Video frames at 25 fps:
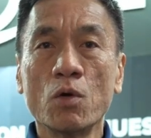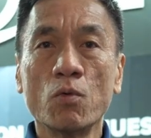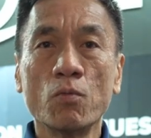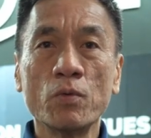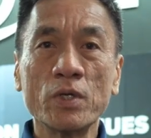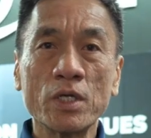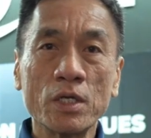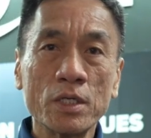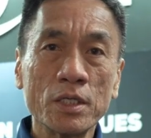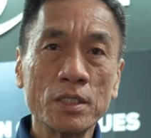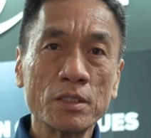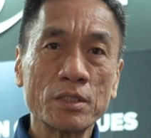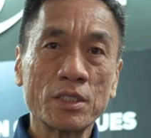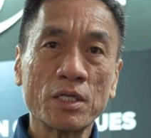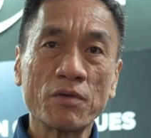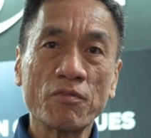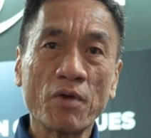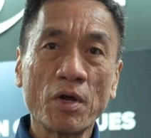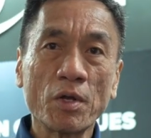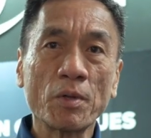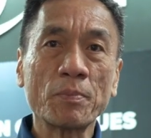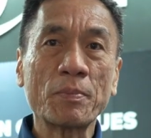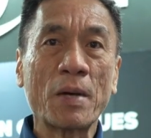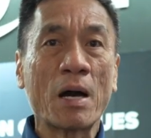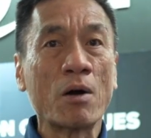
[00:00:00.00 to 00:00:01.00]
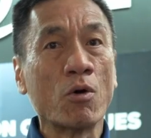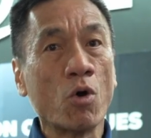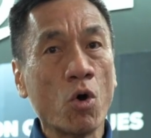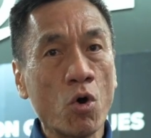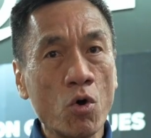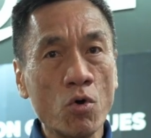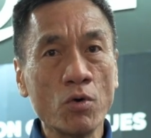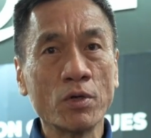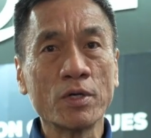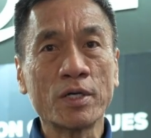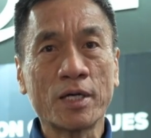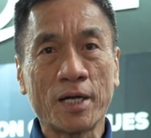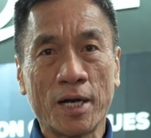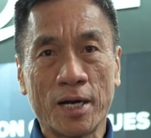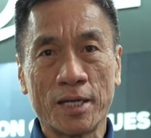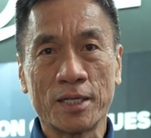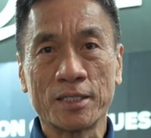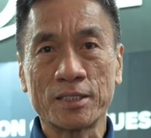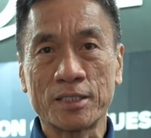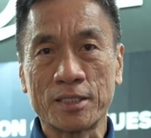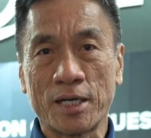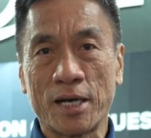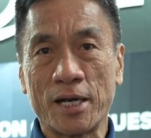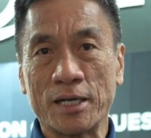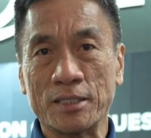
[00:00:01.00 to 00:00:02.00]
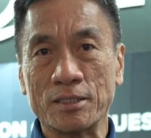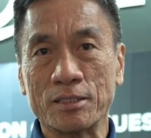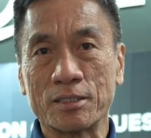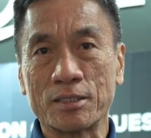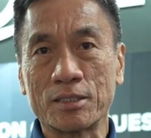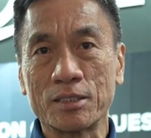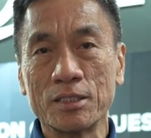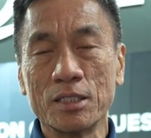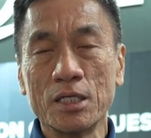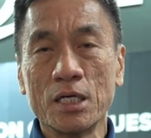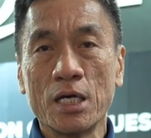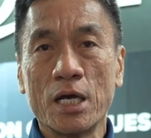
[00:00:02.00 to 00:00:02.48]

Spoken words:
We developed our own color science.